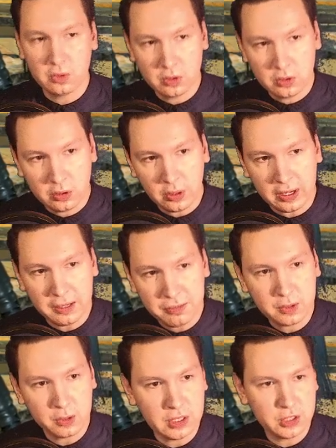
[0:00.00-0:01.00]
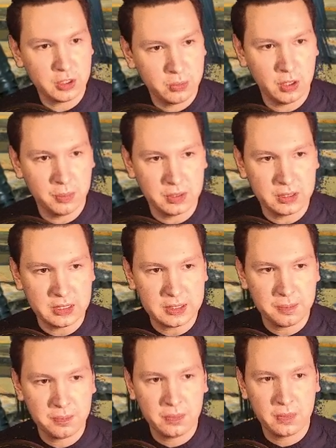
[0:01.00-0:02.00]
to have crushing properties.
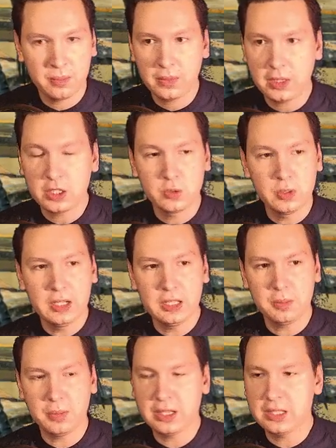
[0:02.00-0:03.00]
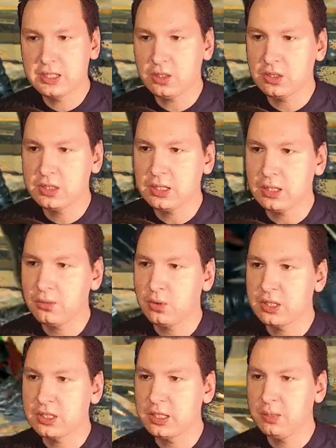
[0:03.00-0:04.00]
It really depends on stuff. For
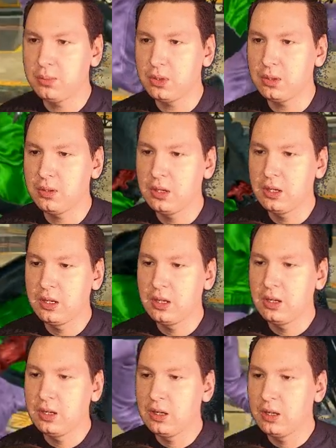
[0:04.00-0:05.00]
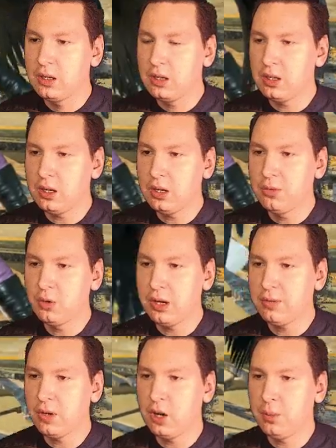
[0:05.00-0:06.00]
example, if you
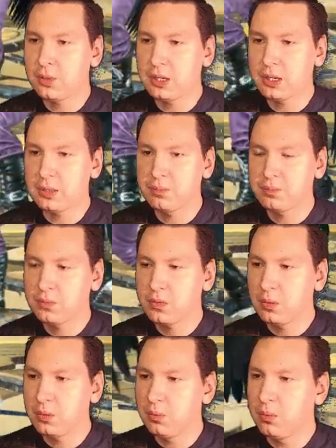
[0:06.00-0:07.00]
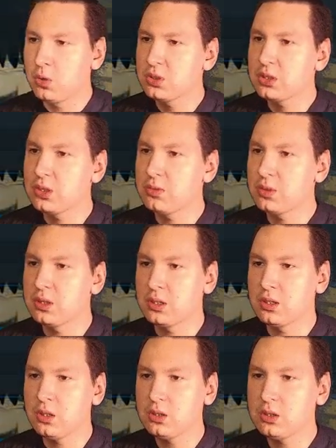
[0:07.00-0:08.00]
have a hop kick, most often than
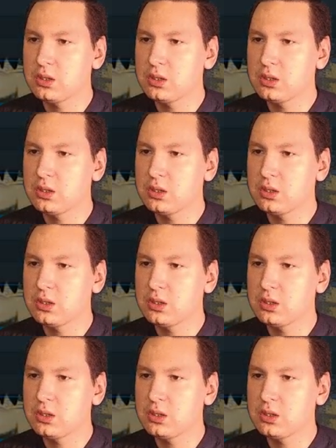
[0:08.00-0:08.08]
not,